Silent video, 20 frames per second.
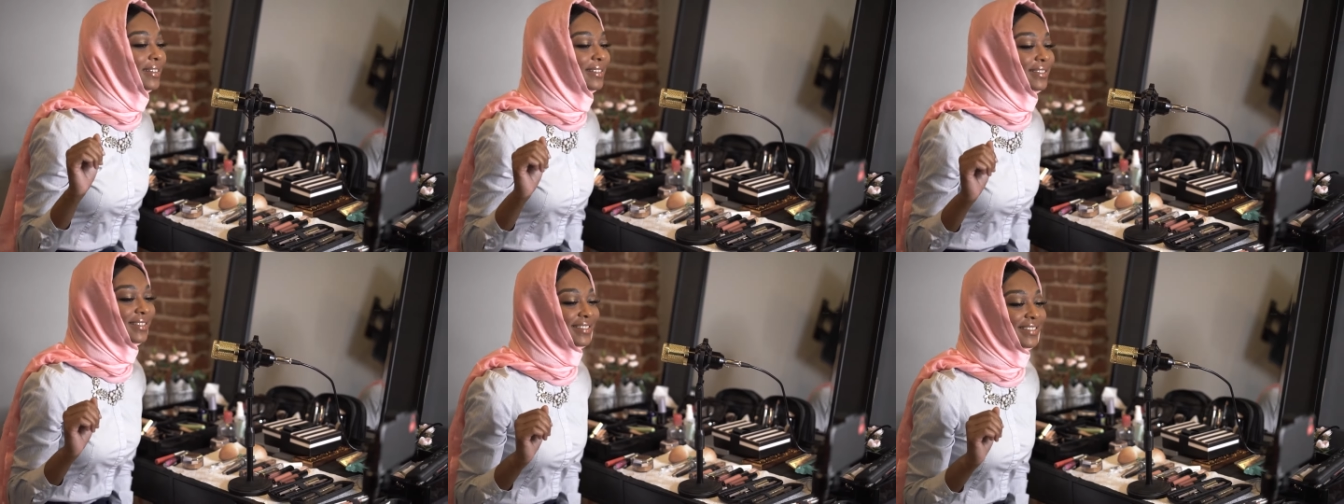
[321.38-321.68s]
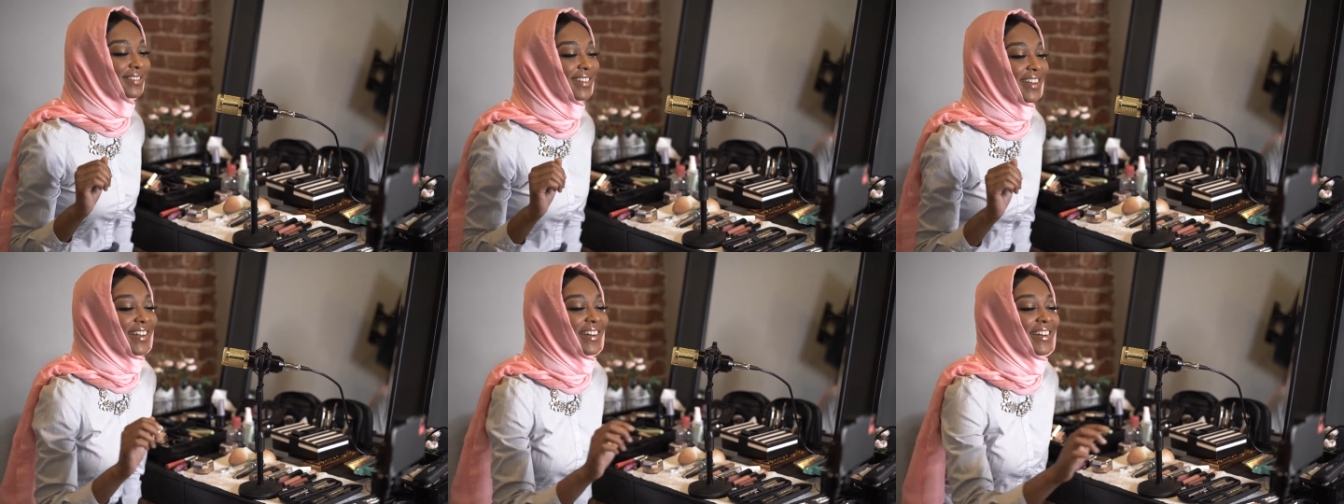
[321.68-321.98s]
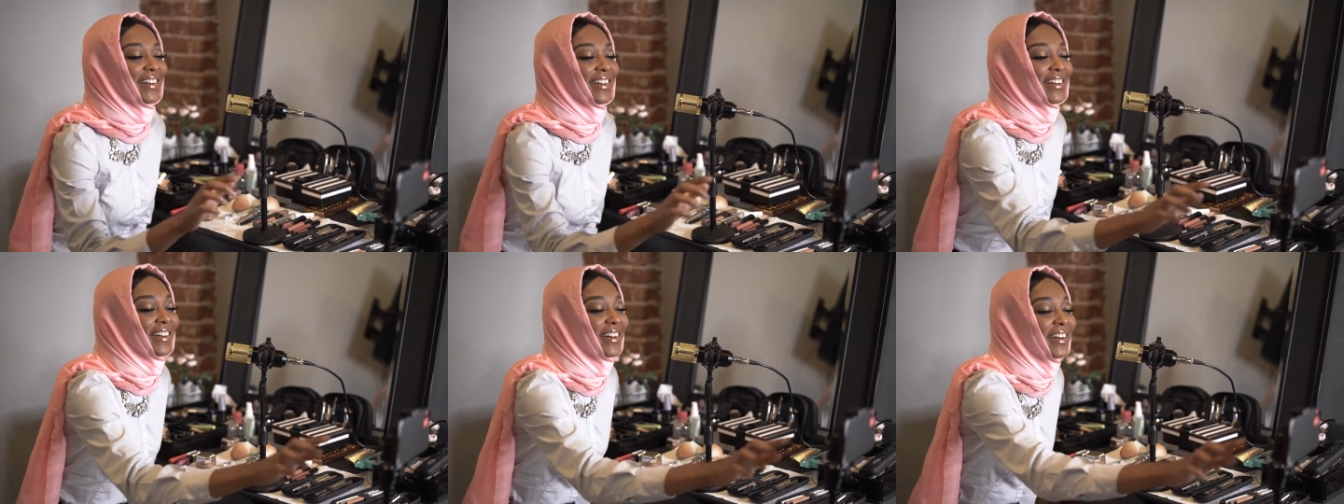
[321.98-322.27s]
focusing
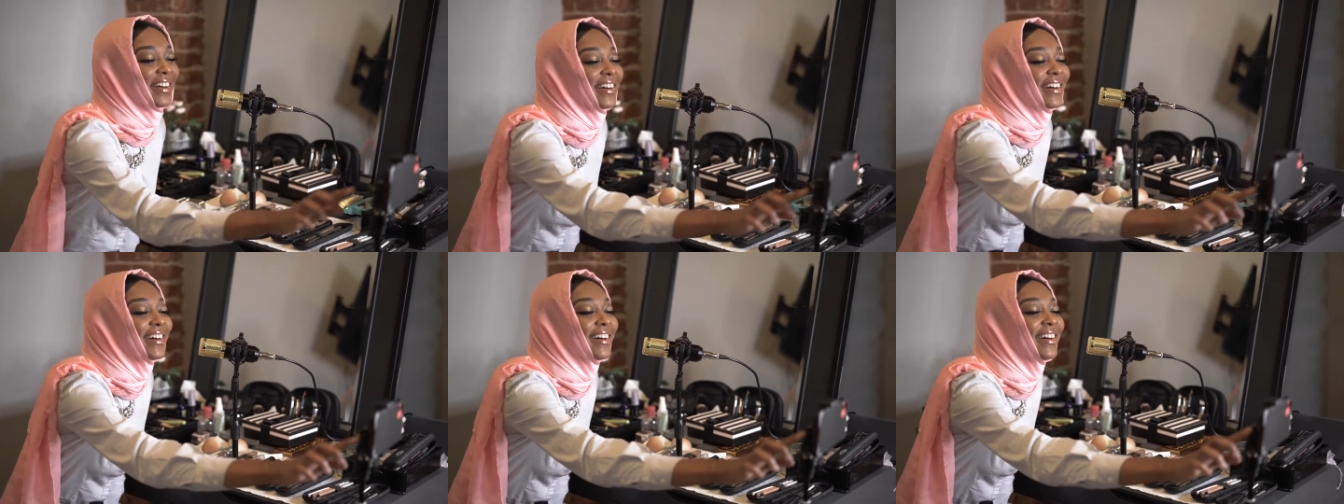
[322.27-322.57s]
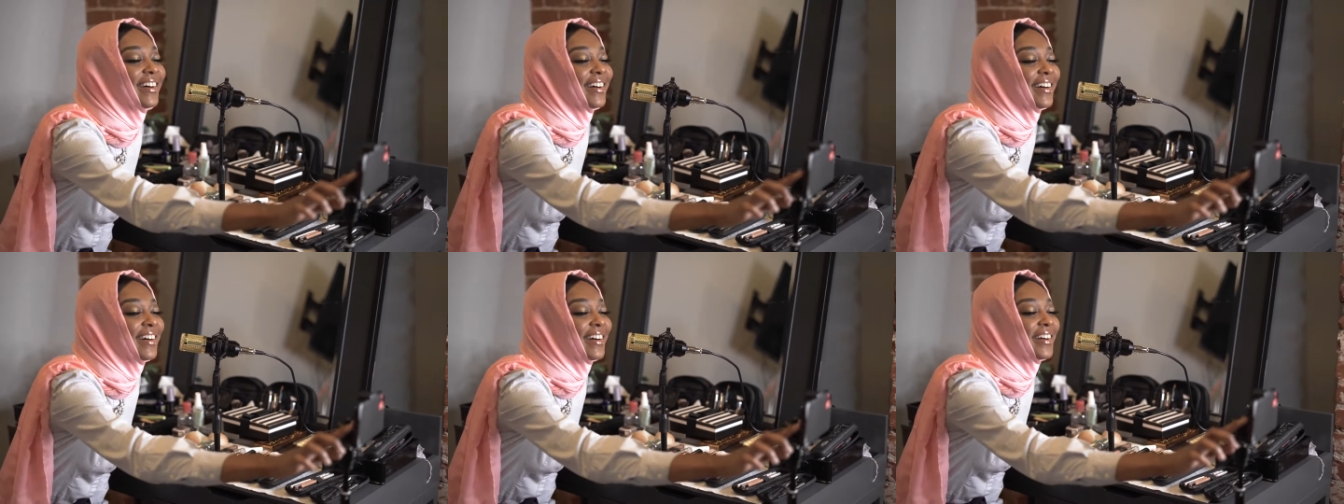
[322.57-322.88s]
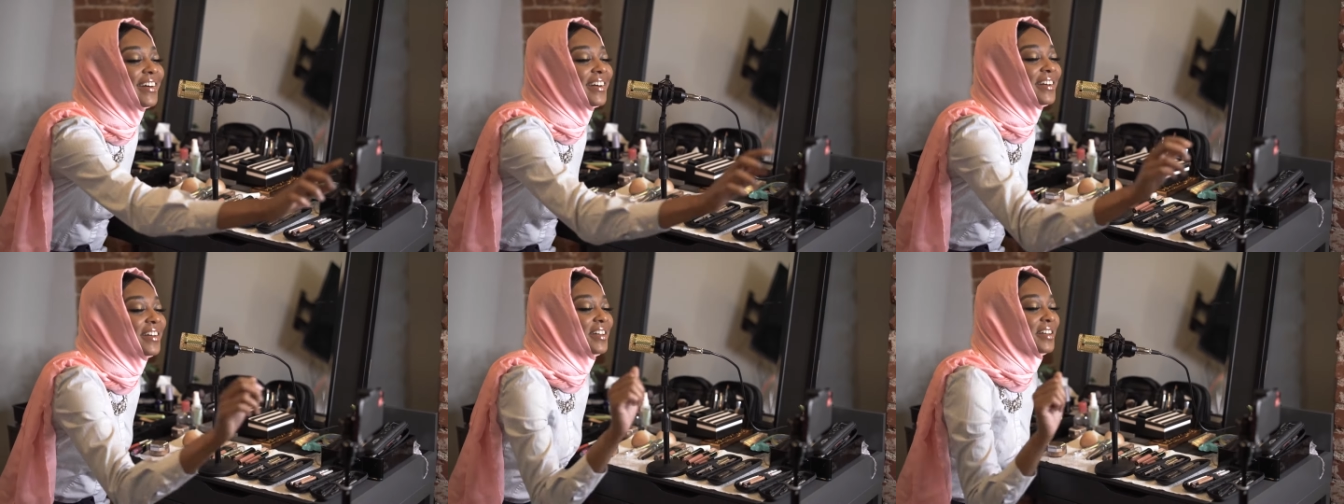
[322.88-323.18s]
on mutual pleasure
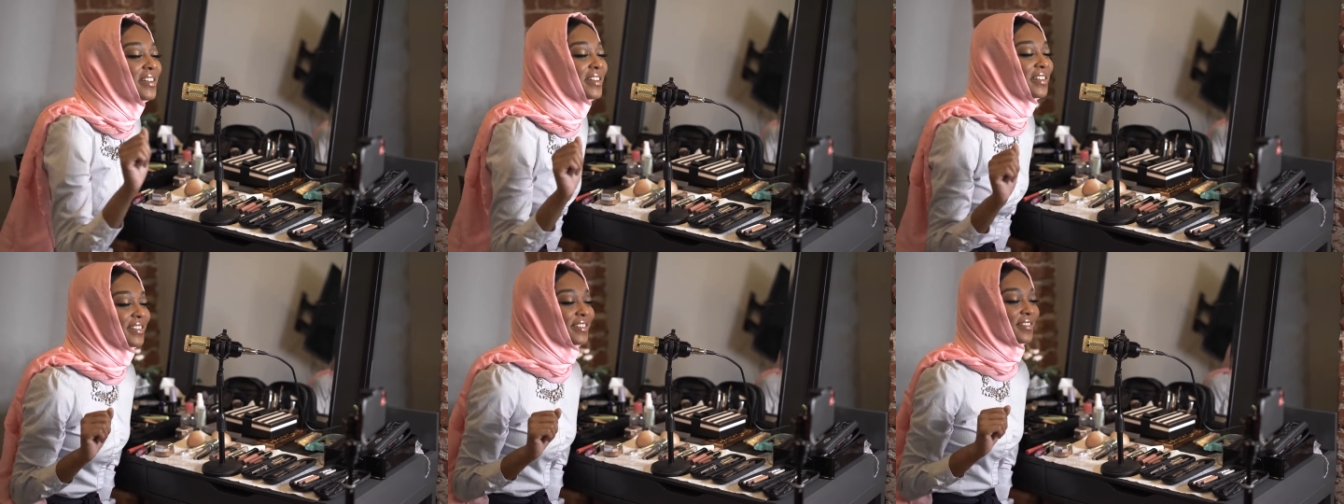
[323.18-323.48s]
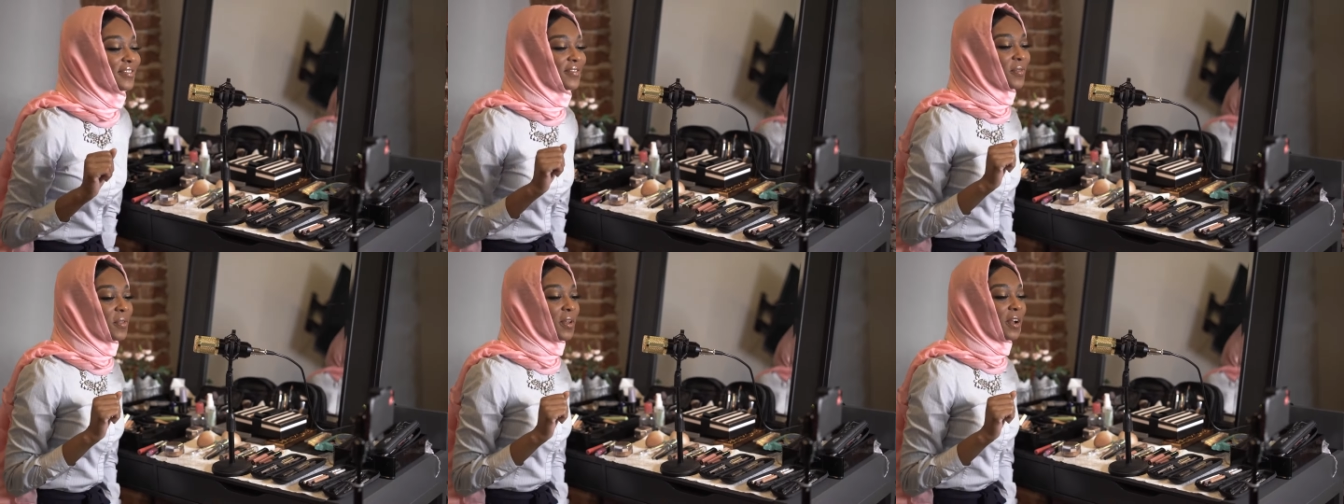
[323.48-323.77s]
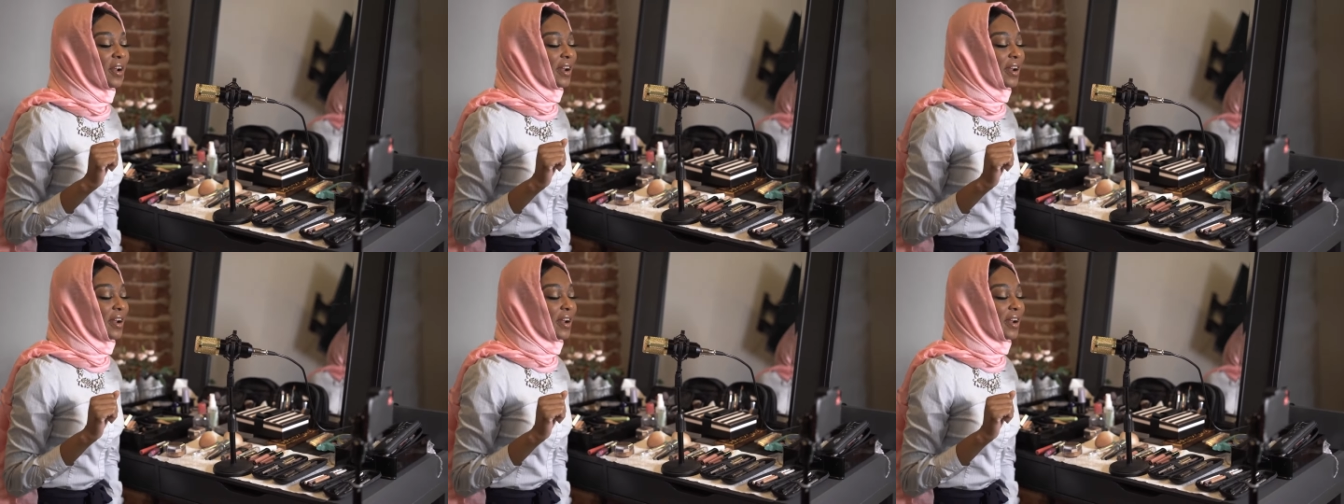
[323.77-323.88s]
and the well being